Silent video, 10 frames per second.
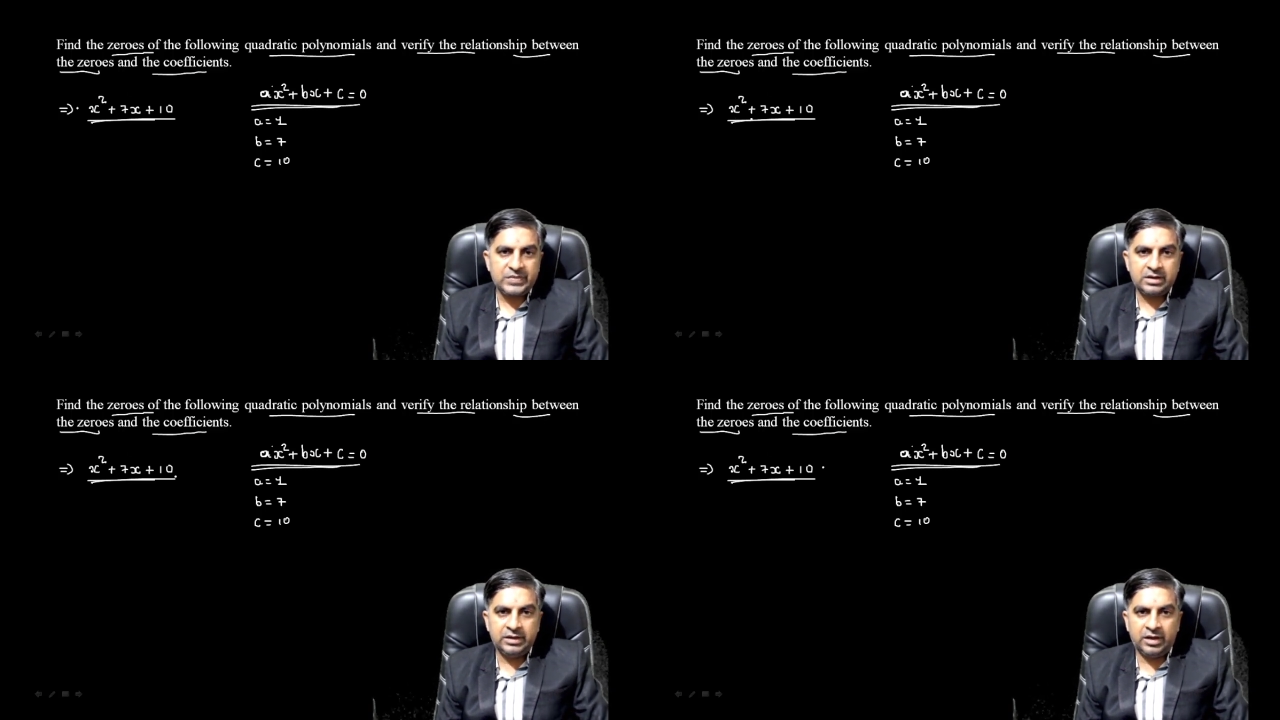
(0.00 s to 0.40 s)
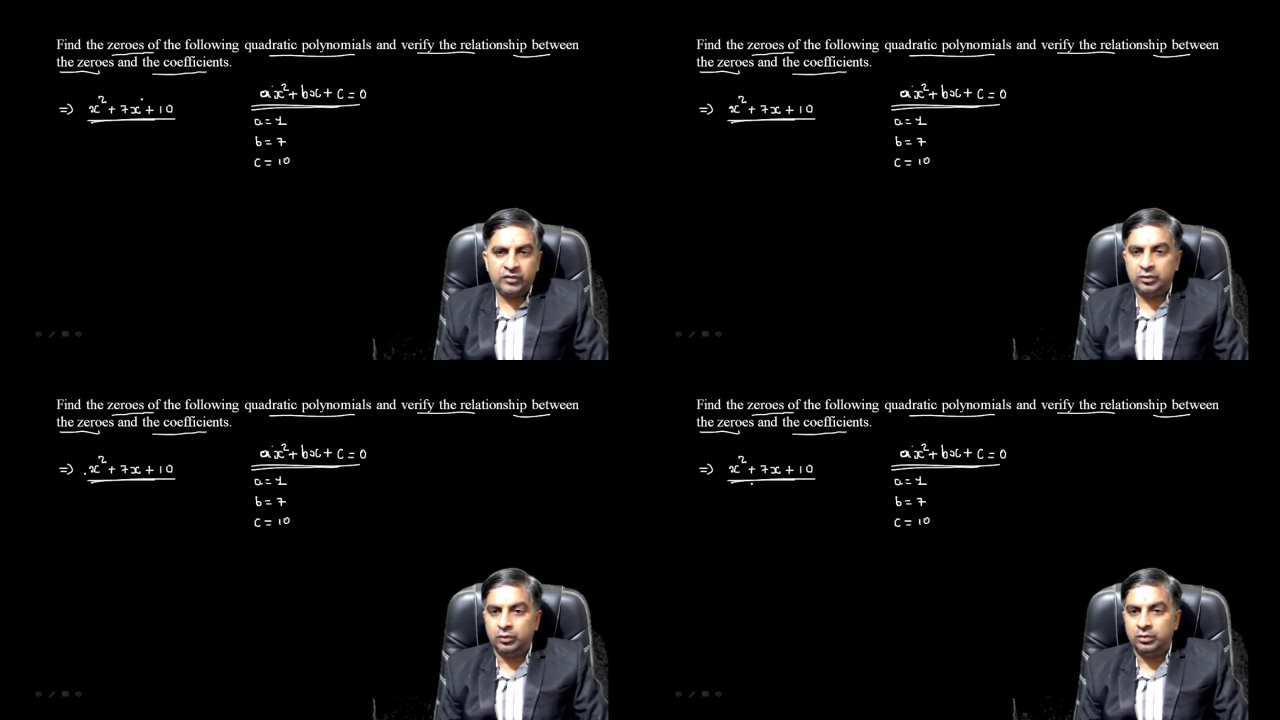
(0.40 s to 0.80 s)
Now
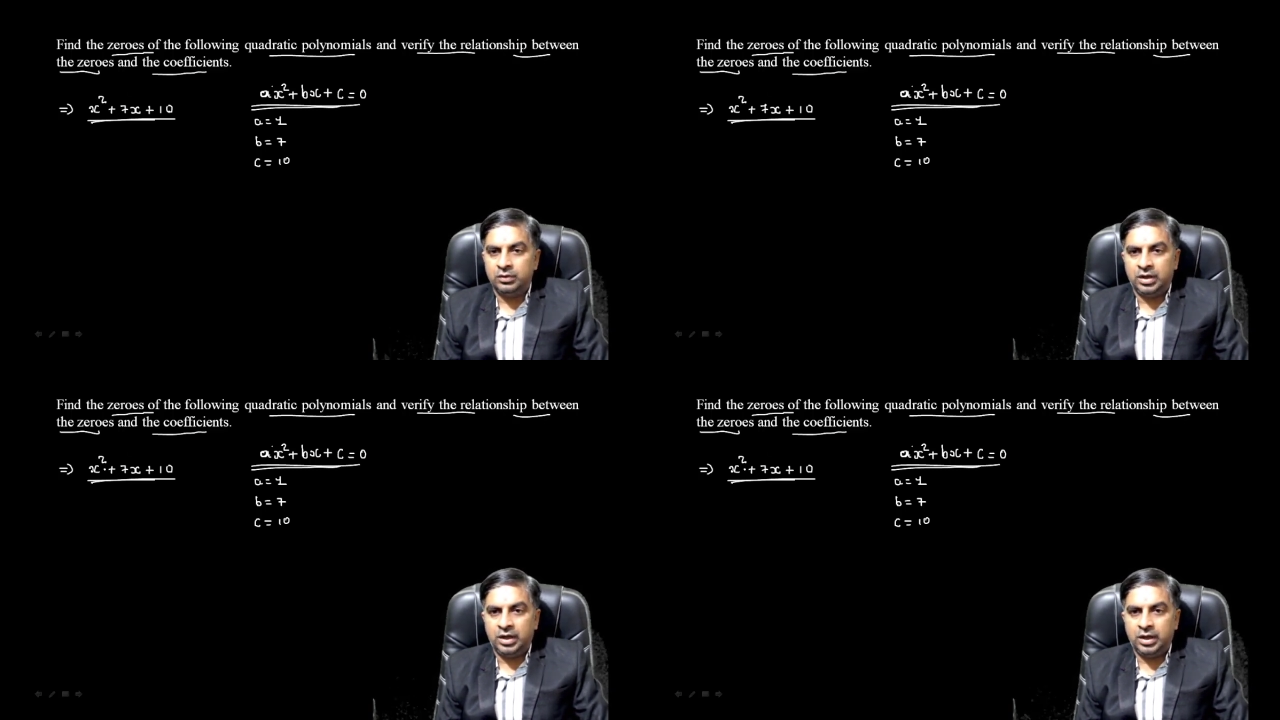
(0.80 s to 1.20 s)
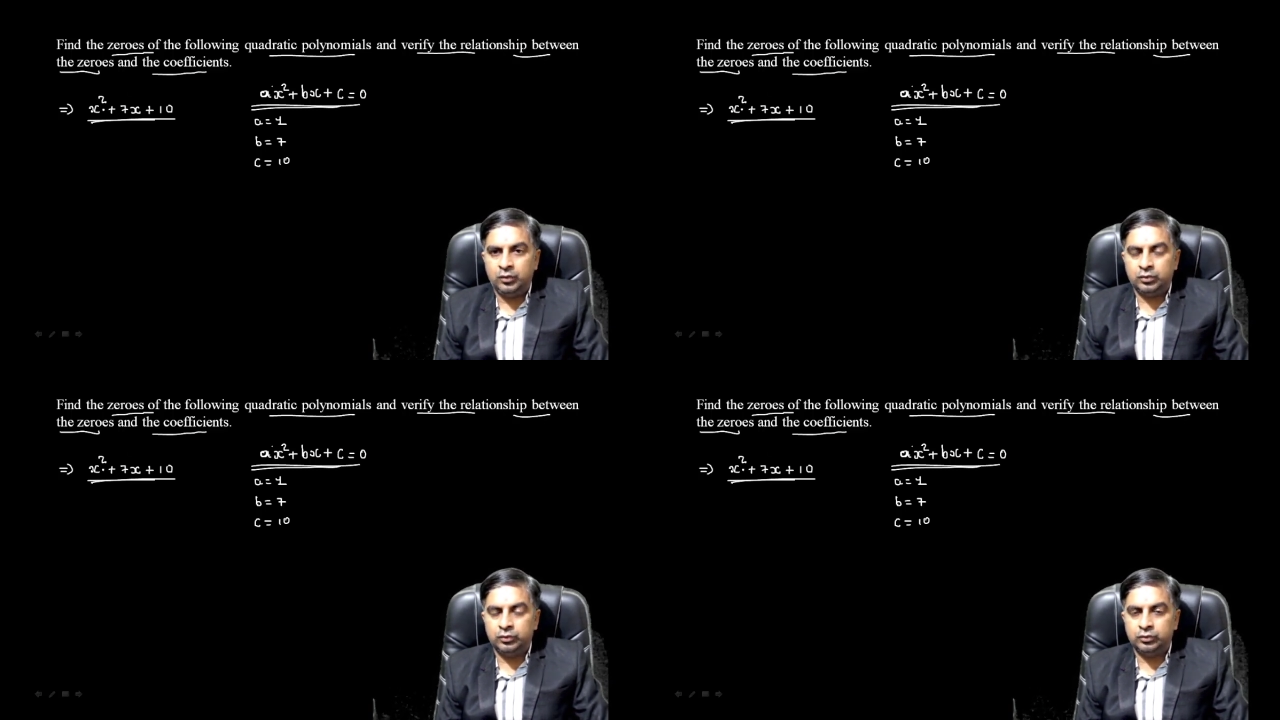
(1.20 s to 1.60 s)
we know
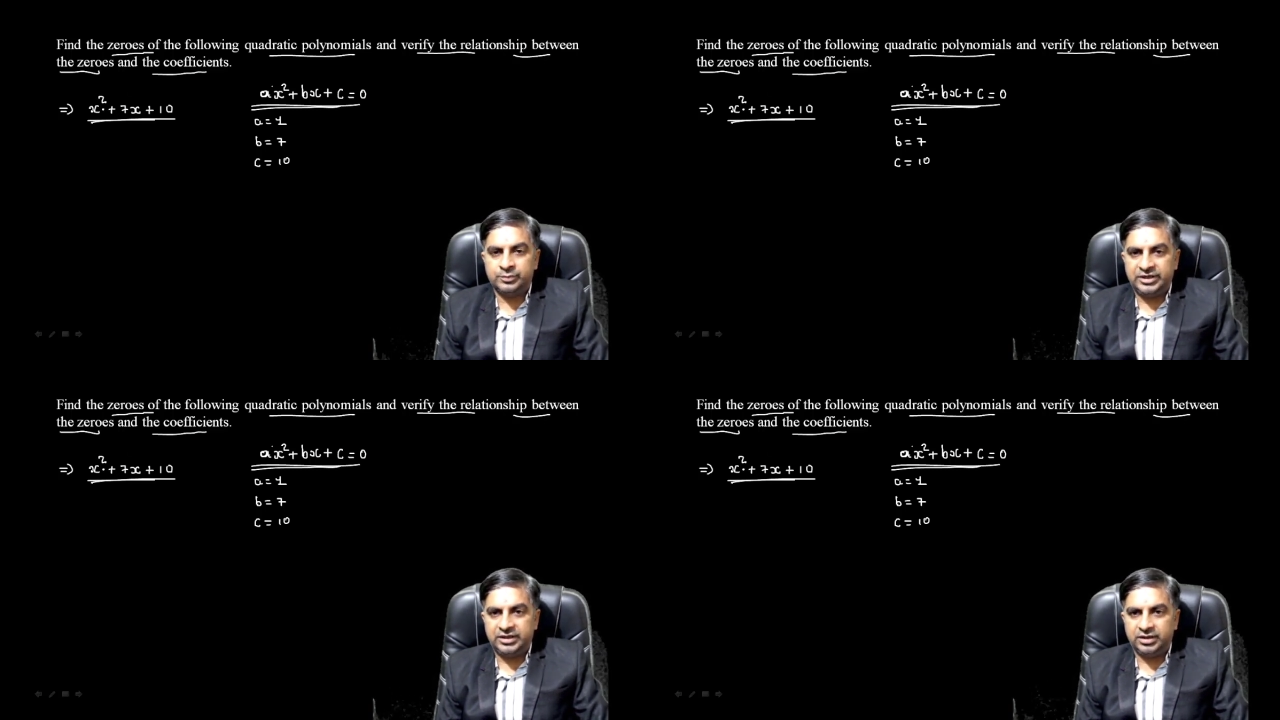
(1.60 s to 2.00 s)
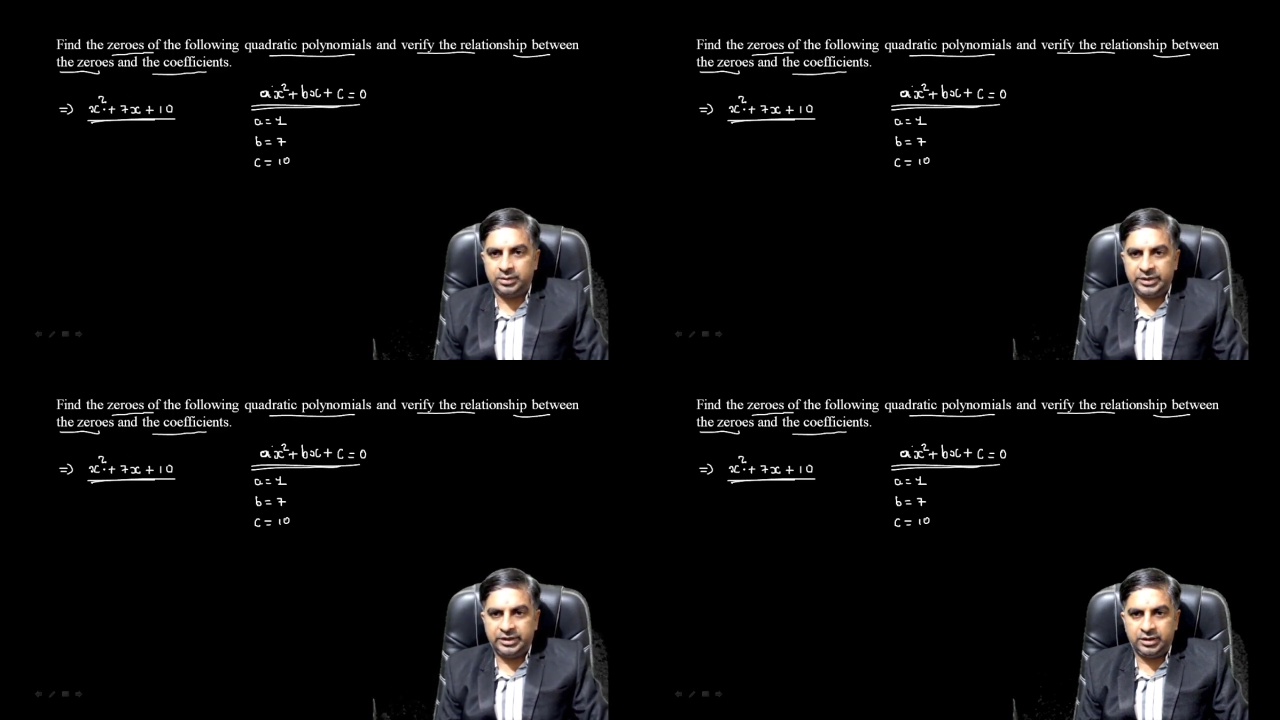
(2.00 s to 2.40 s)
how to do splitting
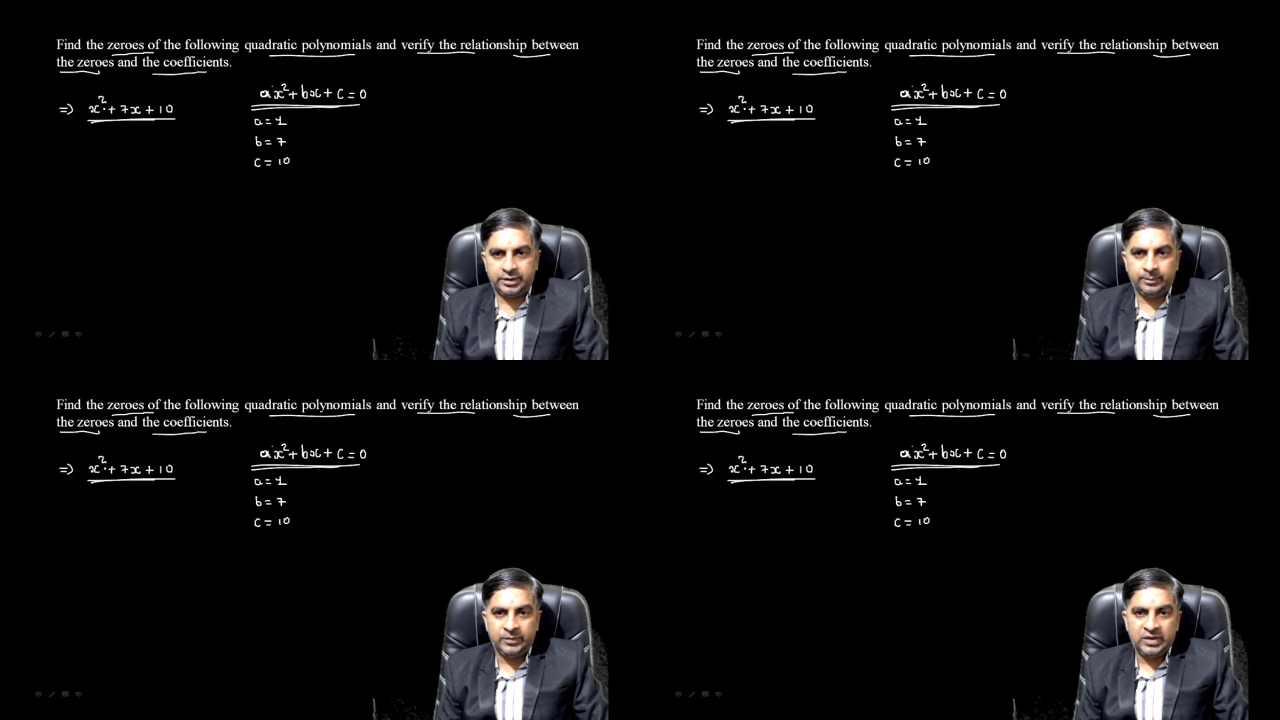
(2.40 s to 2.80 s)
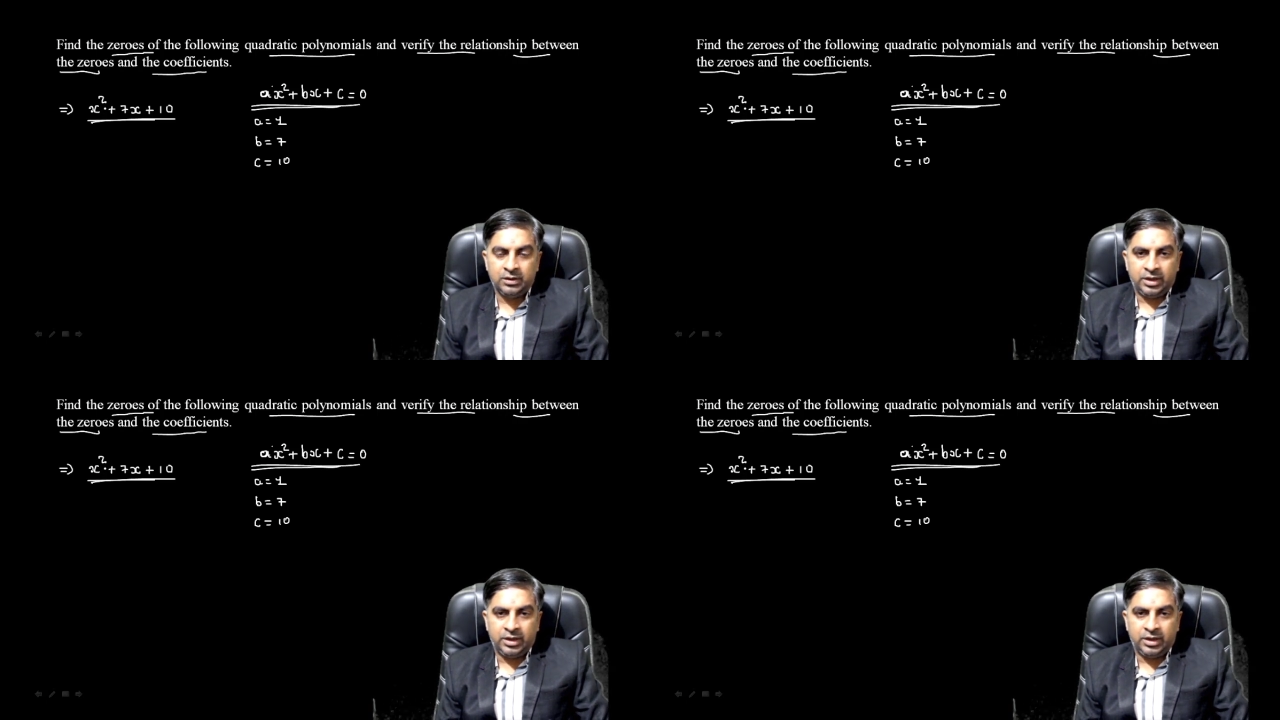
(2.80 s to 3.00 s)
the middle term